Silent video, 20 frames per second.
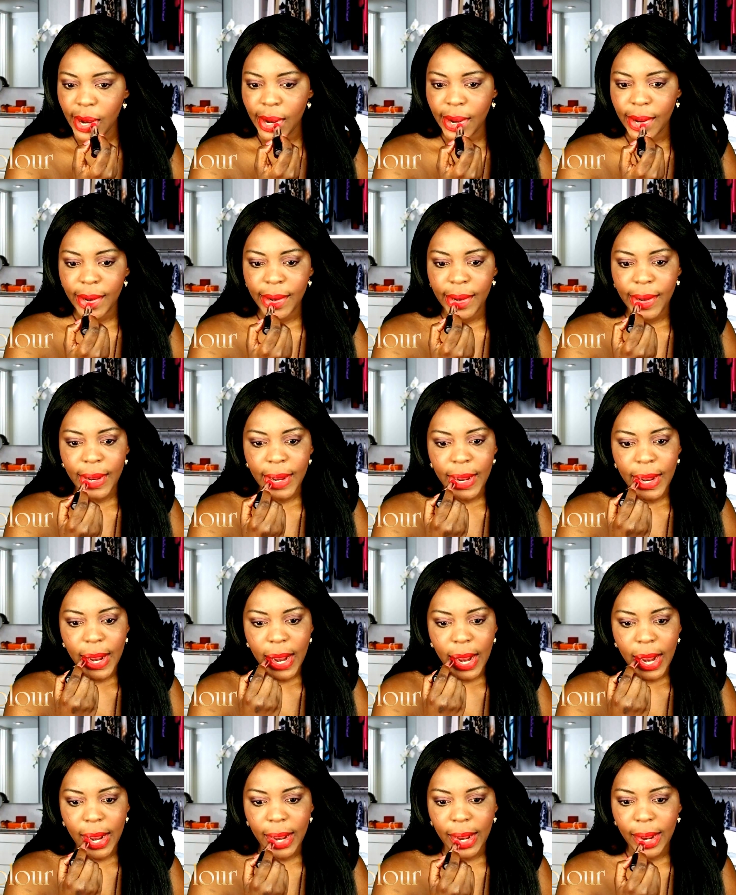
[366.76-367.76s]

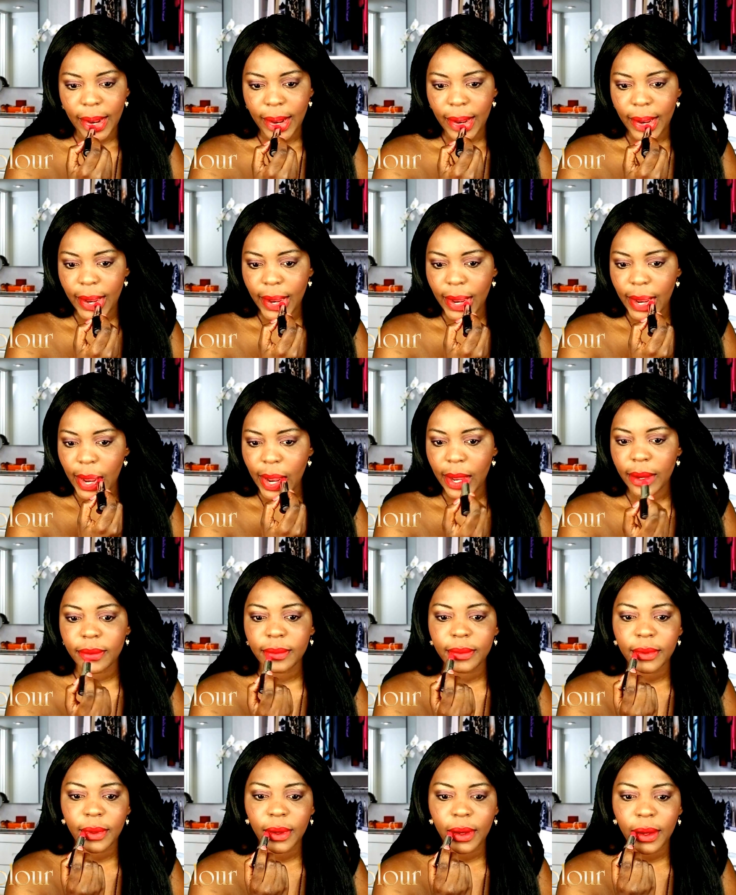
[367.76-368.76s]

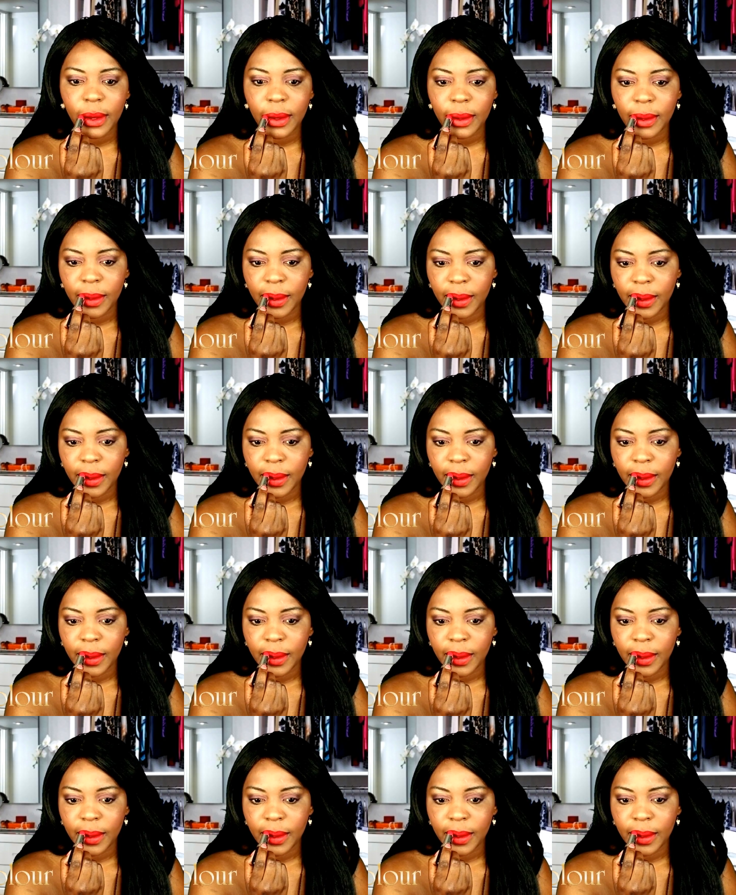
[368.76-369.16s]
(silence)